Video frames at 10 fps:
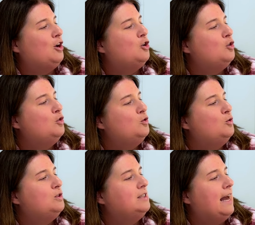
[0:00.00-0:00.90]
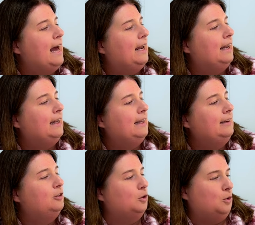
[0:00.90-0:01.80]

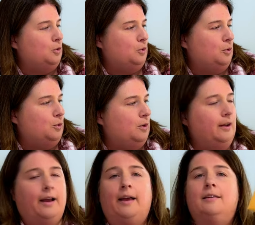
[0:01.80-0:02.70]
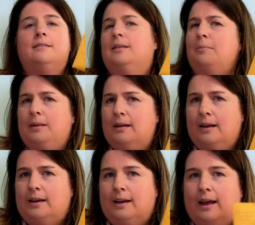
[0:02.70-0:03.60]
Macuzuleto something
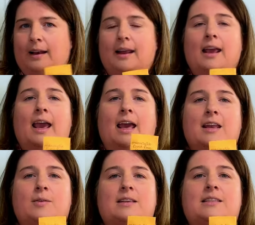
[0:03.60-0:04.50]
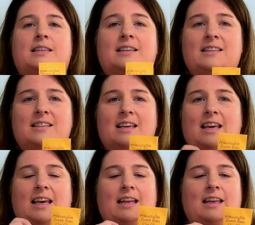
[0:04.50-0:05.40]
like that. Anyways, this
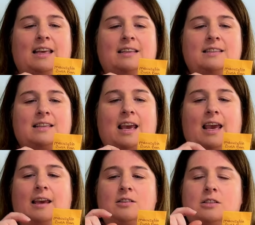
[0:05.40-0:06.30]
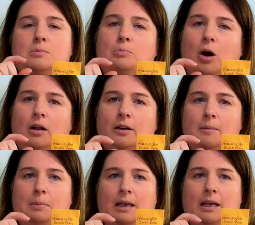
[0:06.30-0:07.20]
it is a smaller
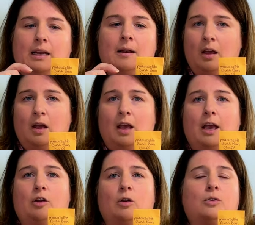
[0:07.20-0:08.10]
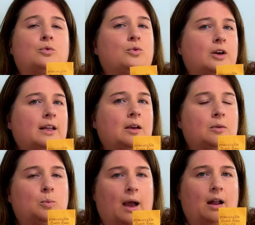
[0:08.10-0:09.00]
bean. It grows really
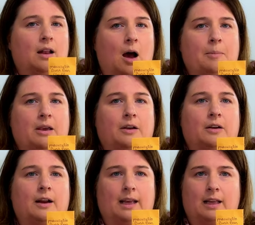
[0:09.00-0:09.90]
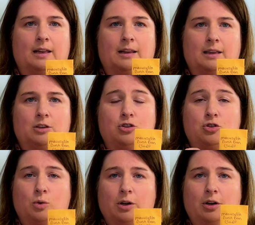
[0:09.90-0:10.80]
well up here in the
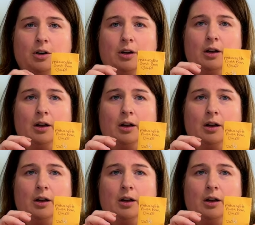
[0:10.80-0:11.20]
shorter